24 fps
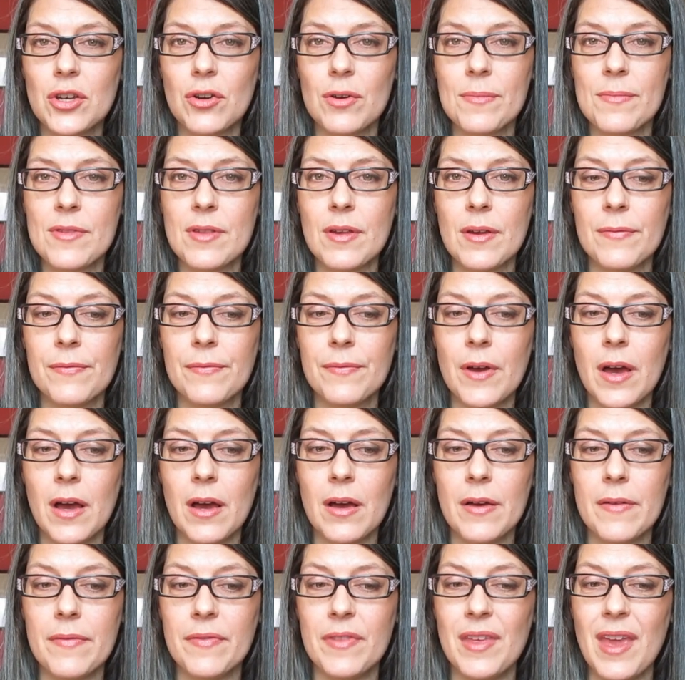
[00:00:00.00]
terms of
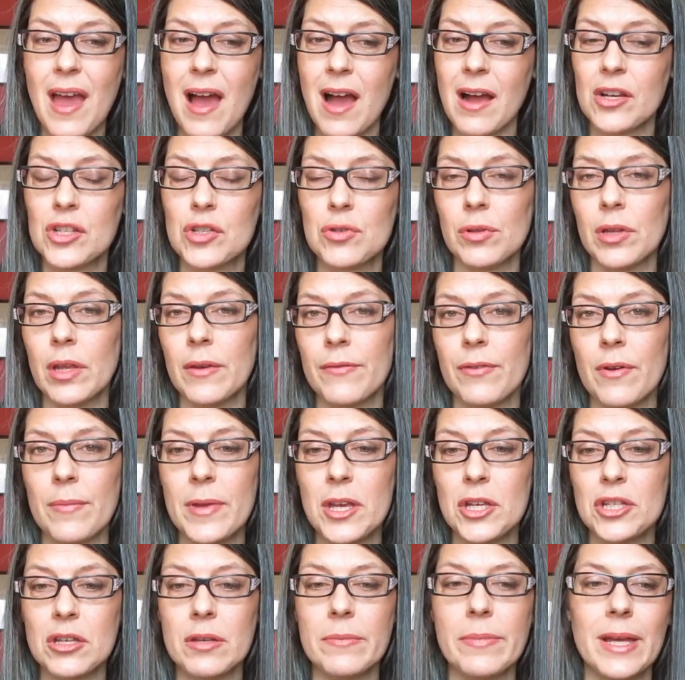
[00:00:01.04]
the actual
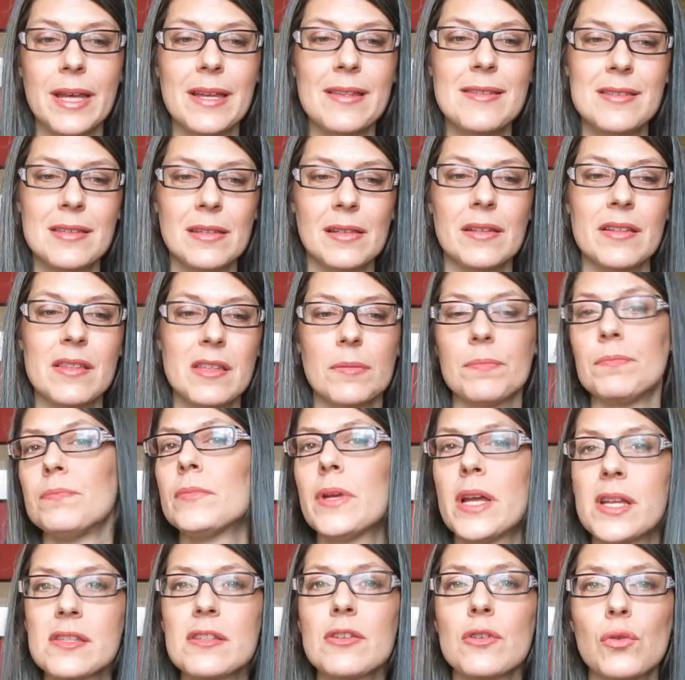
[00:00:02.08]
information, but
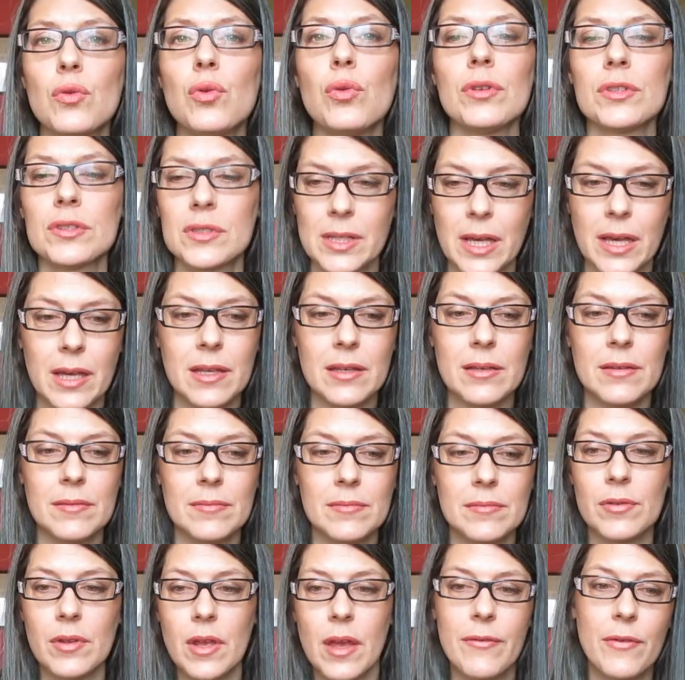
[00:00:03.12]
it's a cool site
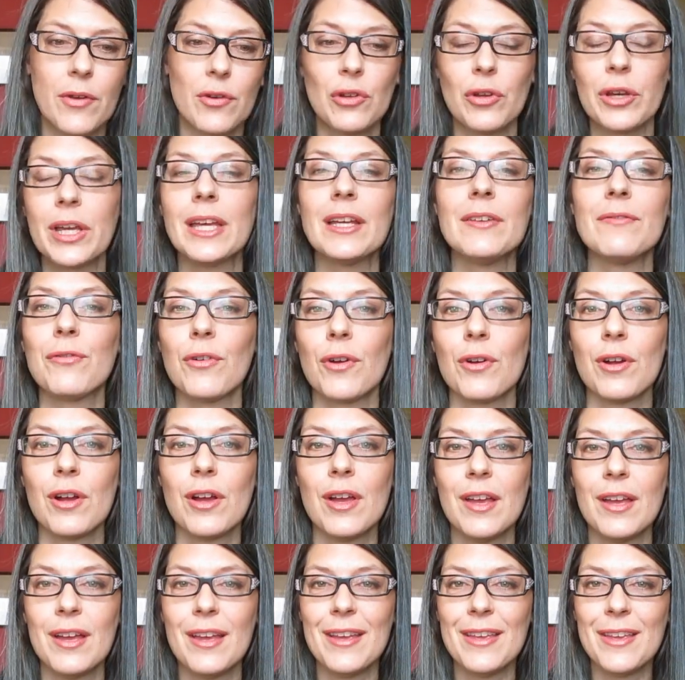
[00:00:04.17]
if you're looking for,
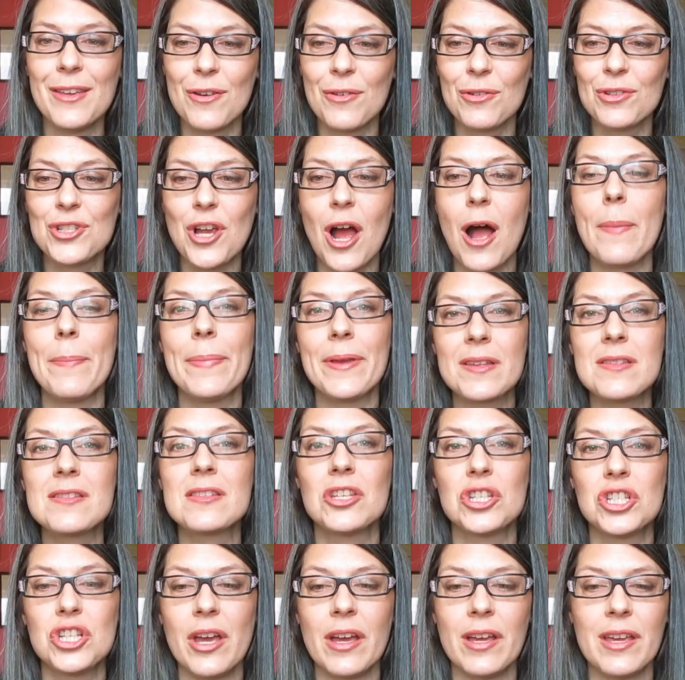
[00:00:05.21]
you know, topics
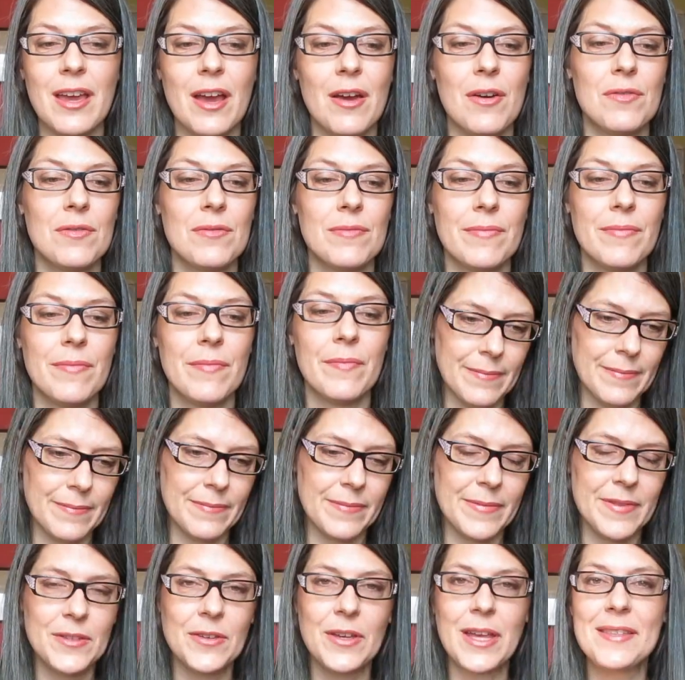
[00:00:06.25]
to check out.
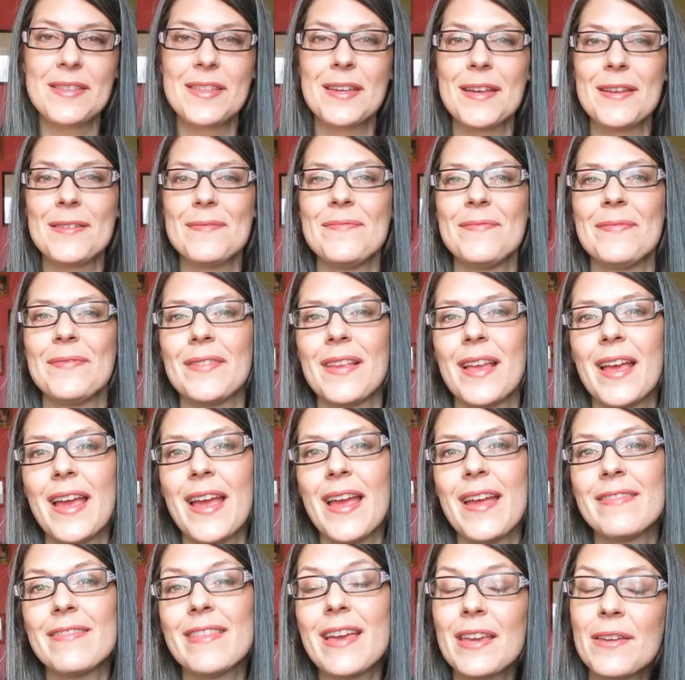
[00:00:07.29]
So that's it.
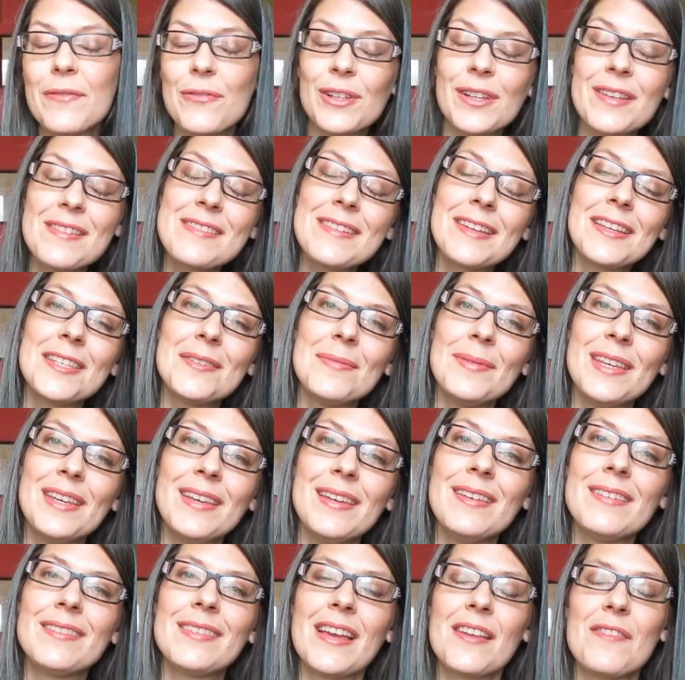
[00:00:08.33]
Thank you for listening to
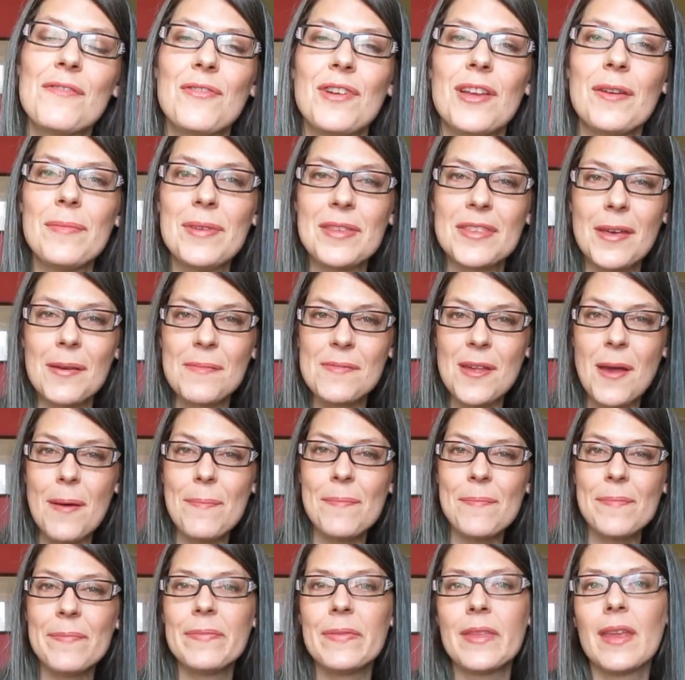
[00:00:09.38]
me. Thanks for giving me a thumbs
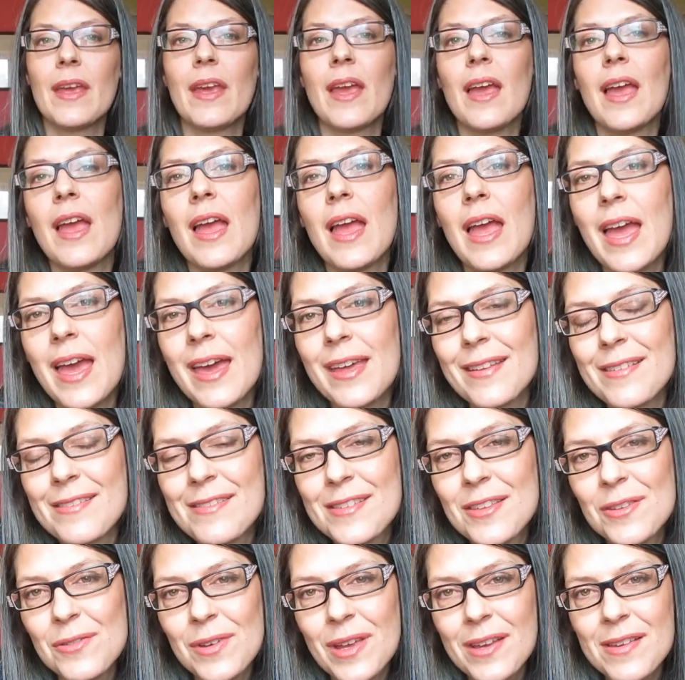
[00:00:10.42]
up, and I'll
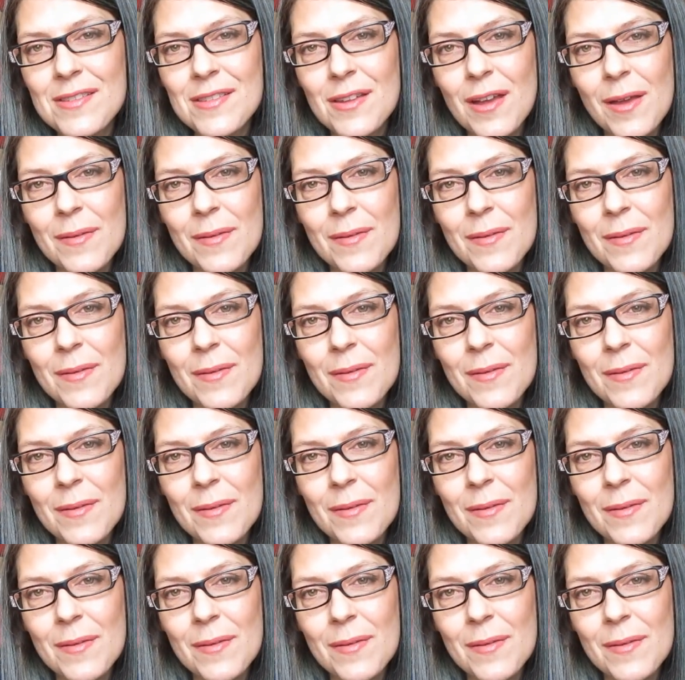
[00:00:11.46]
see you next